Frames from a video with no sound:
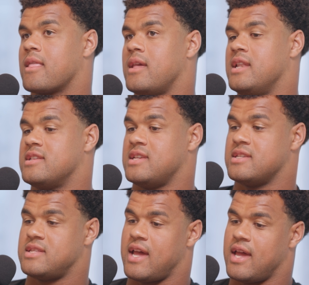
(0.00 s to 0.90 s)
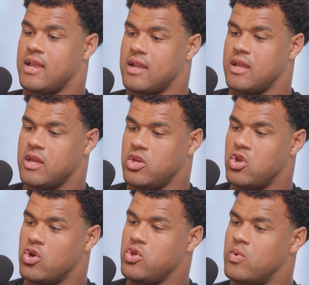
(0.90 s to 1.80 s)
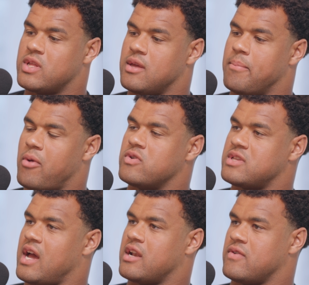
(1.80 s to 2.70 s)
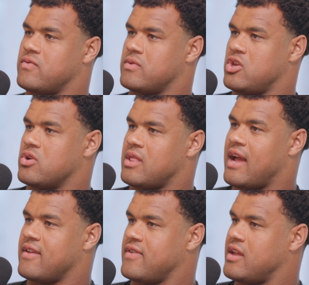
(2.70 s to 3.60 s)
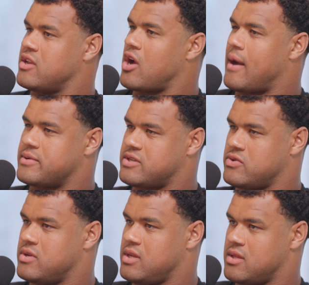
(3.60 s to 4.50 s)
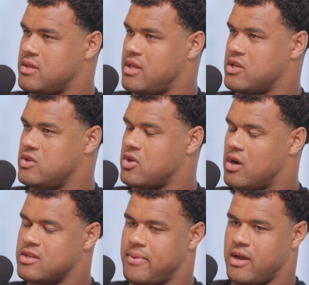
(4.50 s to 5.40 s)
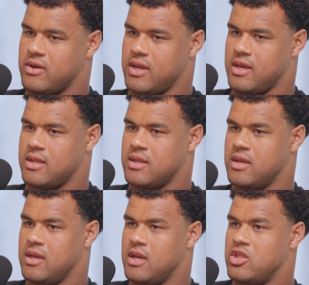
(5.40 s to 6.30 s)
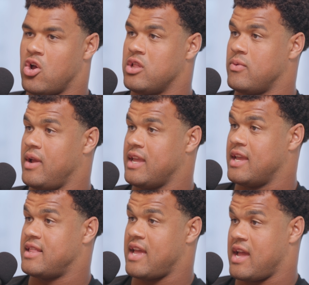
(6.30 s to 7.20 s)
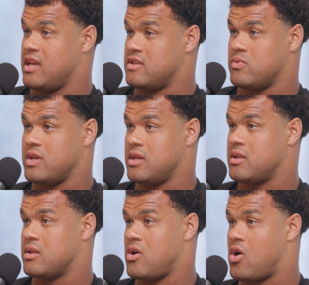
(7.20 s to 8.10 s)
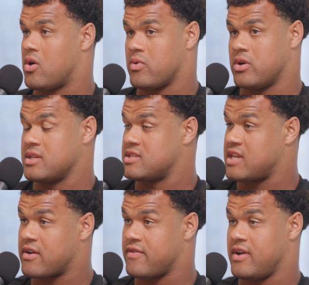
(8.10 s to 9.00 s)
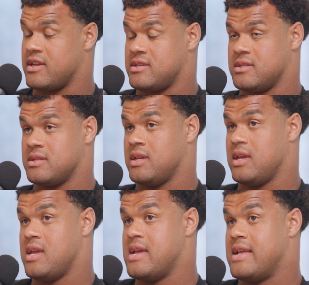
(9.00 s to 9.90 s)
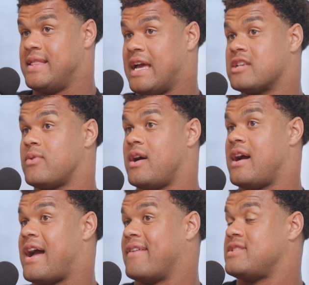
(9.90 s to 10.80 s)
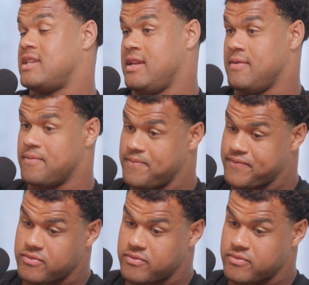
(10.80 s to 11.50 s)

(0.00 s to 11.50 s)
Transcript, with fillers: in the sense that you know you want the most out of your life and your opportunity, like you talked about. And the only way to get that is with hard work and sacrifice. And that's why I've seen